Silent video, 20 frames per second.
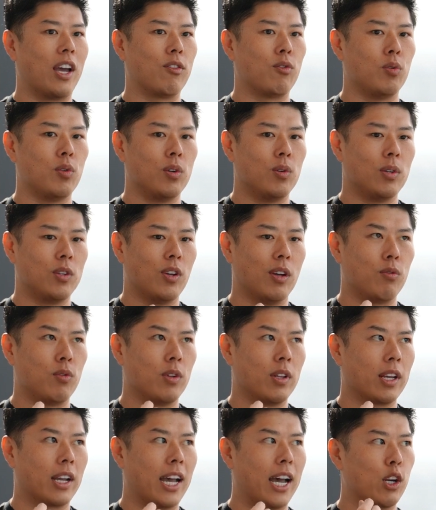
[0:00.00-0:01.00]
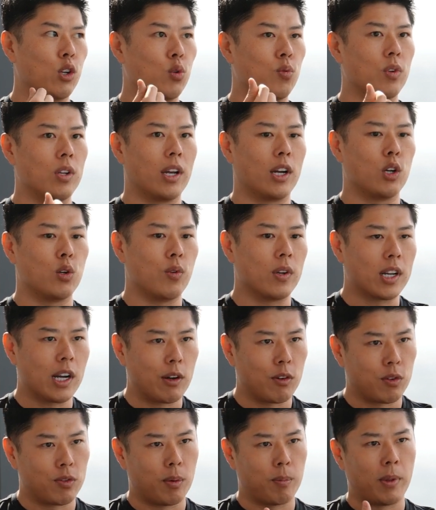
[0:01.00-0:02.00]
have to like, how do you
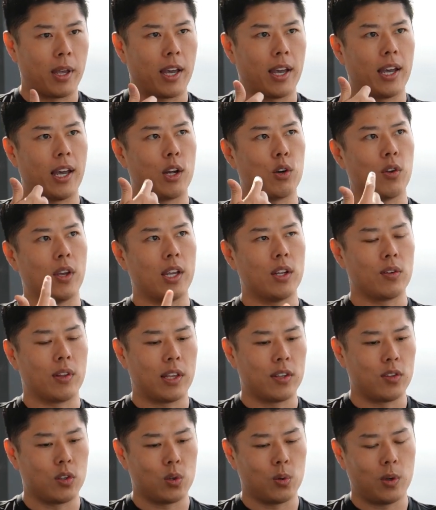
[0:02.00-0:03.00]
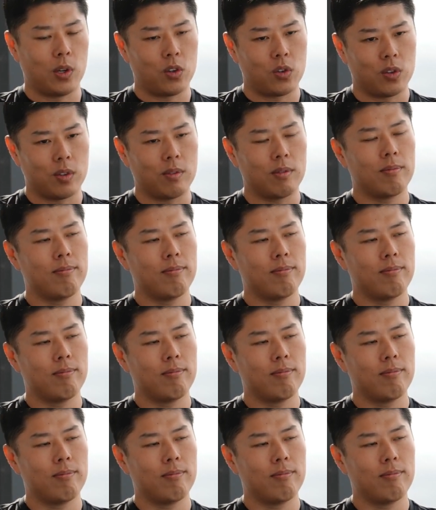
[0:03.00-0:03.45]
recover from that? How do you handle that situation?